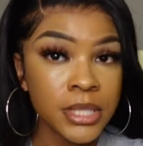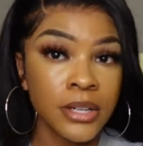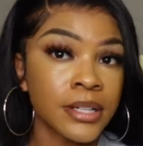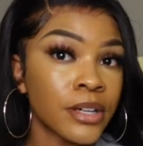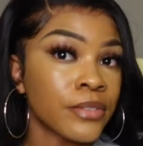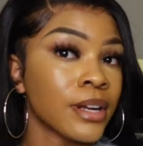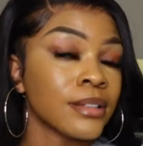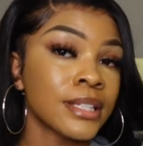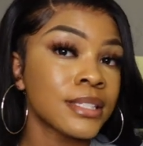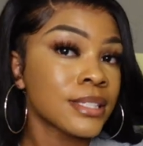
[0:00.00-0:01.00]
turned it over here on
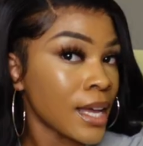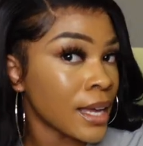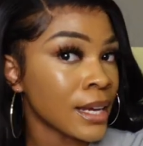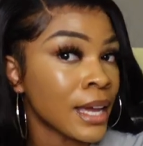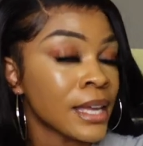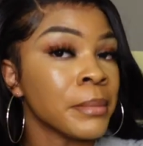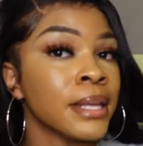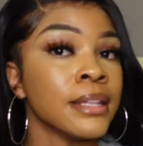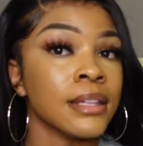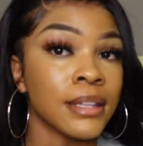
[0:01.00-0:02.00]
this side, and I am
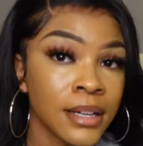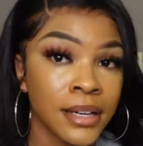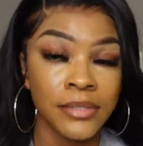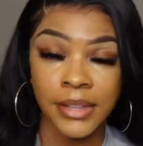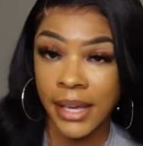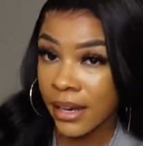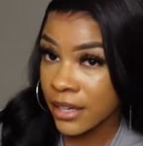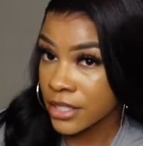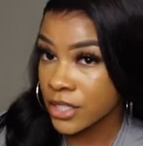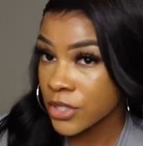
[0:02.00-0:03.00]
in love. The hair
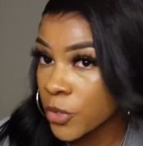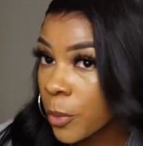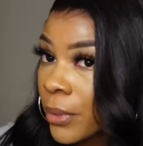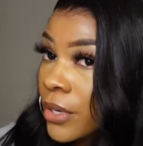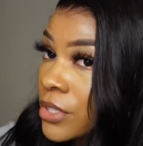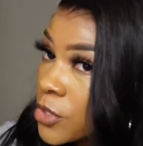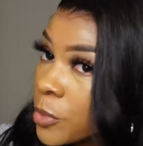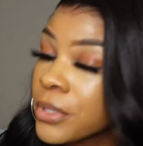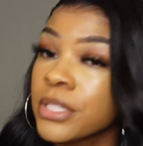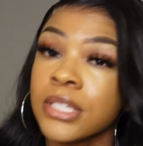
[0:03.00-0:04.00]
is super,
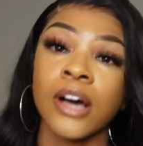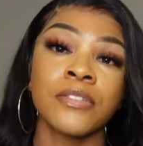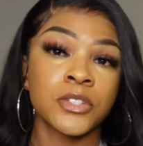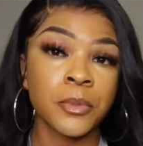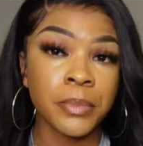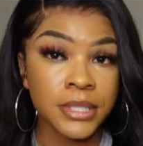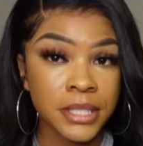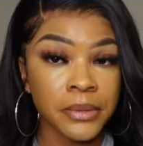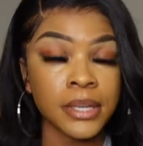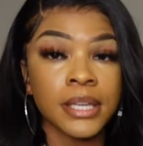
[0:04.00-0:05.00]
super soft, super
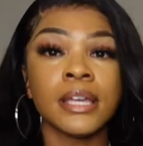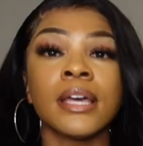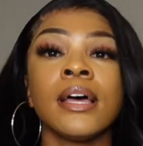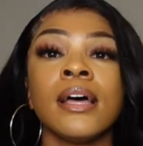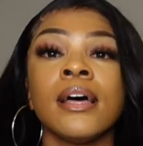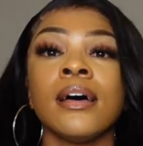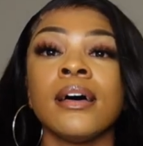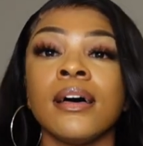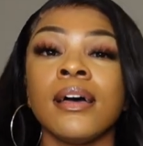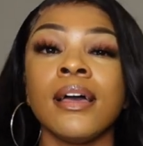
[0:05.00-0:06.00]
silky.
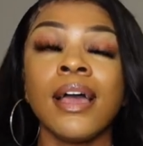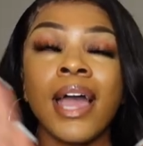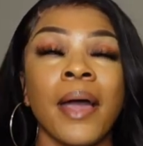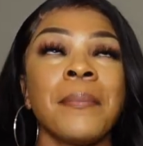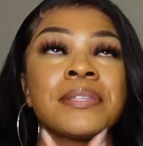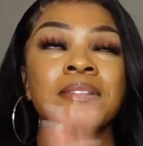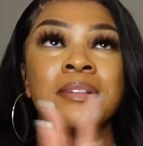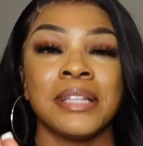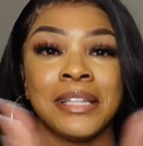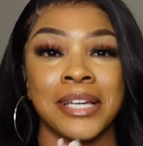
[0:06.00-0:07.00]

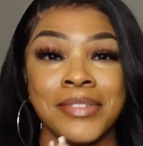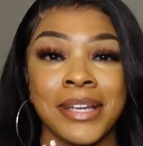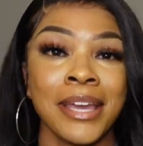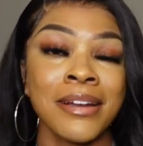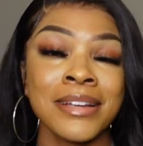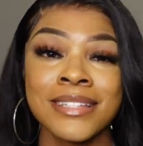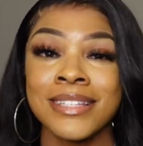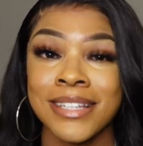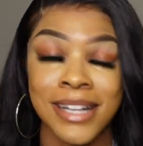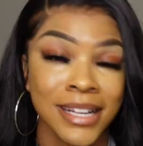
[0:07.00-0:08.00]
Absolutely love it. Hair is a
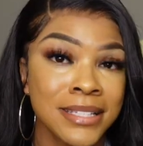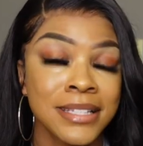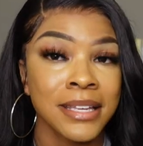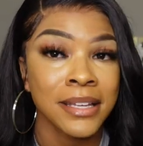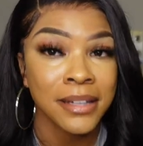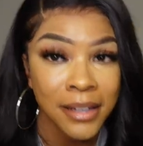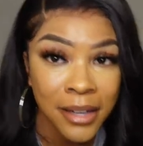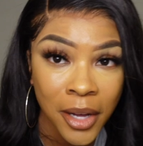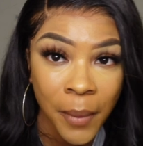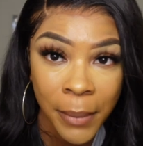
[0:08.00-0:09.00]
ten out of ten.
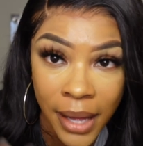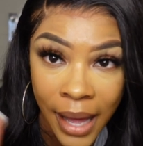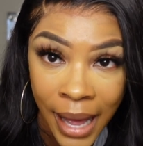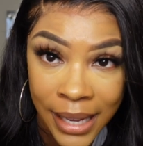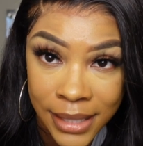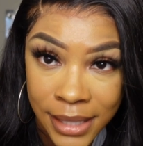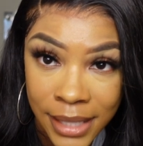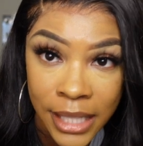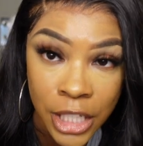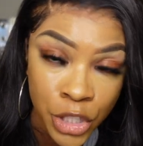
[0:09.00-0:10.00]
um I
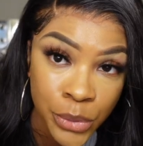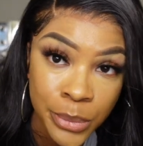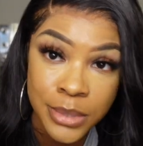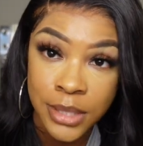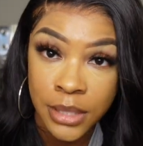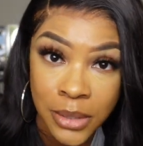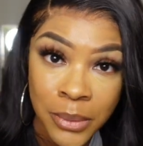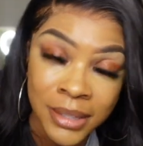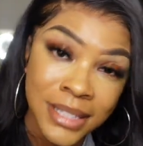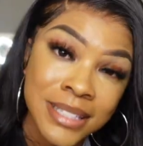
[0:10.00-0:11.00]
did use glue
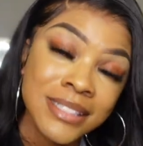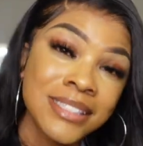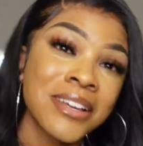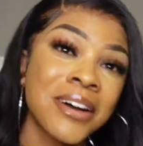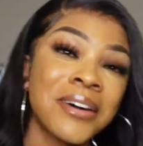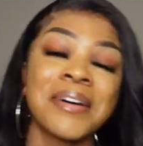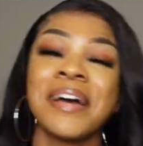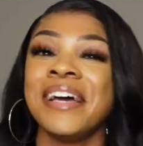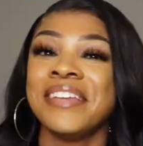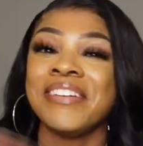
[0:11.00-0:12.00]
on this install.
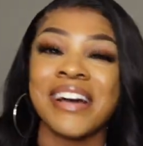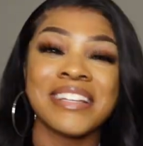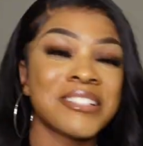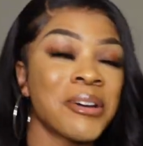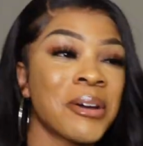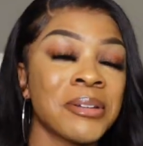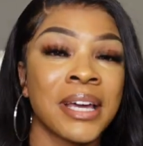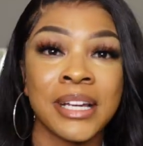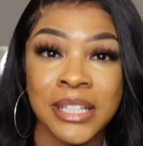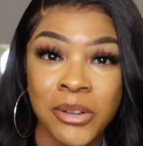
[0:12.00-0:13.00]
You guys know I don't
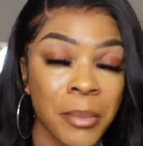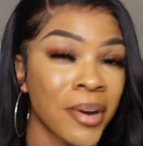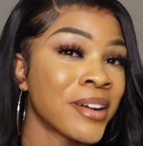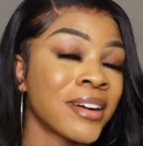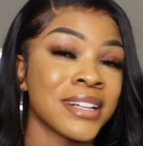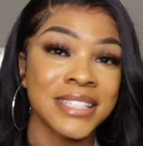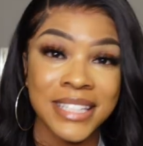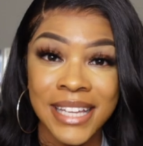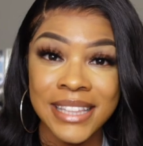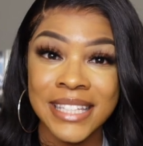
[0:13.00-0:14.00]
like glue. I probably already
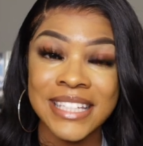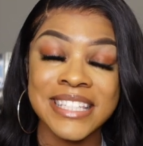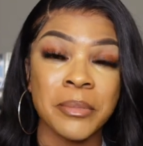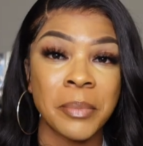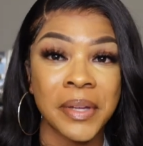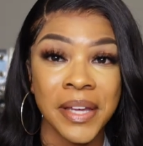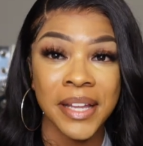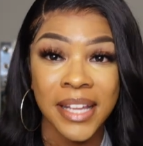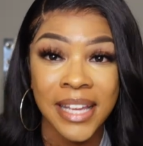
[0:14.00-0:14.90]
said this, but